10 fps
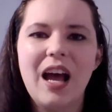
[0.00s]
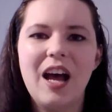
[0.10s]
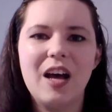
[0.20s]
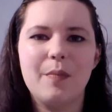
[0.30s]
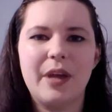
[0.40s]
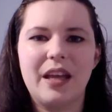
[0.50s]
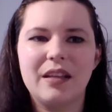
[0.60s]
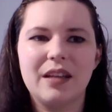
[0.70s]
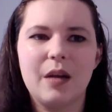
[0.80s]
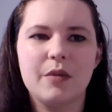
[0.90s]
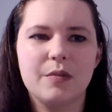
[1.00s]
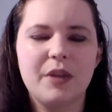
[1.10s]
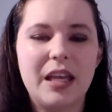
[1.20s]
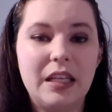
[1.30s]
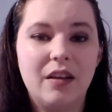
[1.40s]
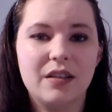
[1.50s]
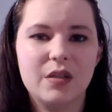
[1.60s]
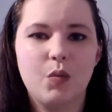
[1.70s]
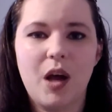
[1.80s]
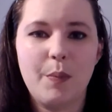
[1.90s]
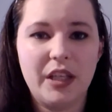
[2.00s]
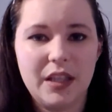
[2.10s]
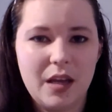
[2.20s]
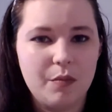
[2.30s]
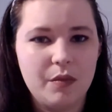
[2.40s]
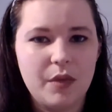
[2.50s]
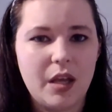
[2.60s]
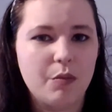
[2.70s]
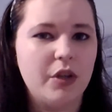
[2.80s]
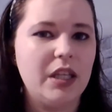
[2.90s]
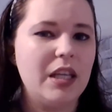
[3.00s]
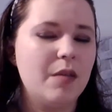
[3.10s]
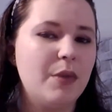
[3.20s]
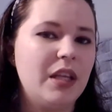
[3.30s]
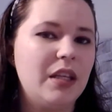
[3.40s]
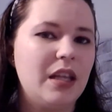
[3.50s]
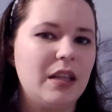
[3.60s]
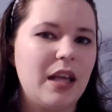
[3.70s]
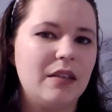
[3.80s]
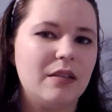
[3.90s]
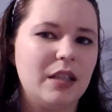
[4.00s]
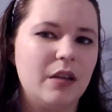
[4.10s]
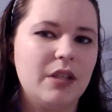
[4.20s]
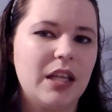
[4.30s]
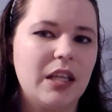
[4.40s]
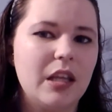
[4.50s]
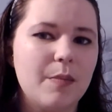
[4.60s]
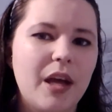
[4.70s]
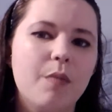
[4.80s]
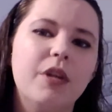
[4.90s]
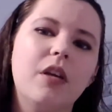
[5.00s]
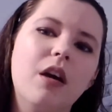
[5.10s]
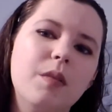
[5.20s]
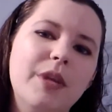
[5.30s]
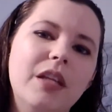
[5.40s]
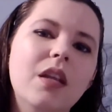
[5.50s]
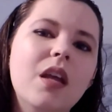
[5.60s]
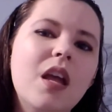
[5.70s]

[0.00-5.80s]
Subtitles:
And I was planning on swapping them and putting him in, and then, you know, taking him out, putting Autumn in.